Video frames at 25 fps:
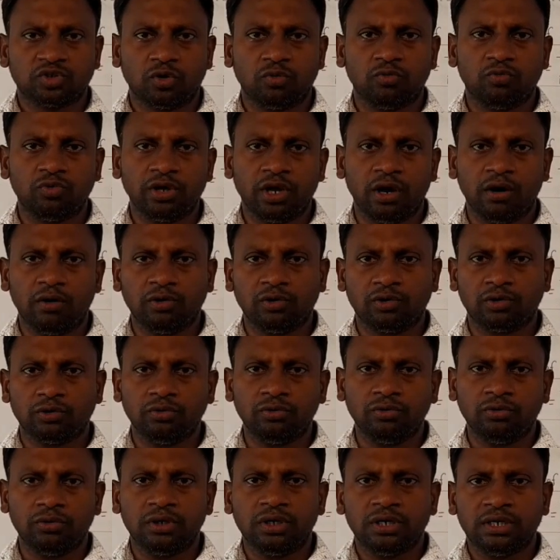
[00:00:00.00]
so we have
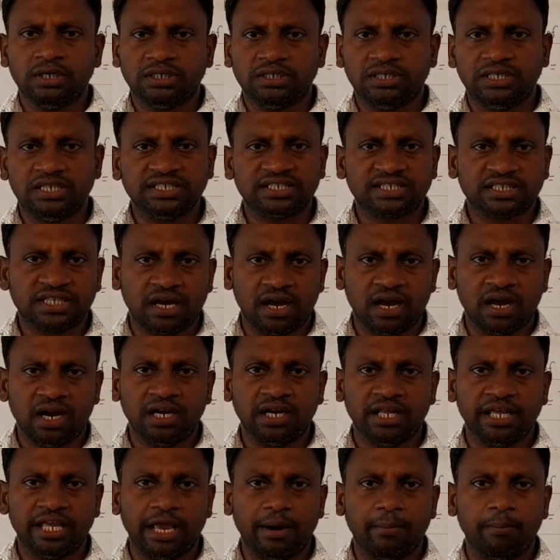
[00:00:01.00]
to
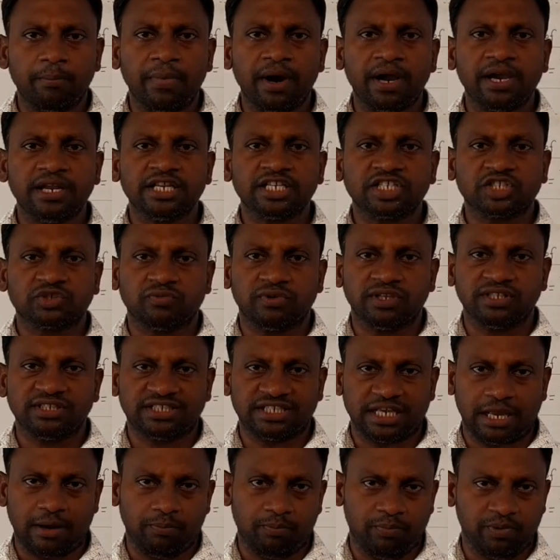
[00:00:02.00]
discard m-1
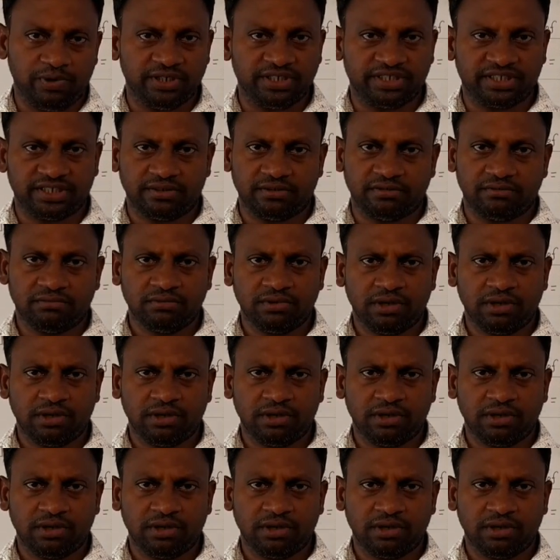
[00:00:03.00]
samples,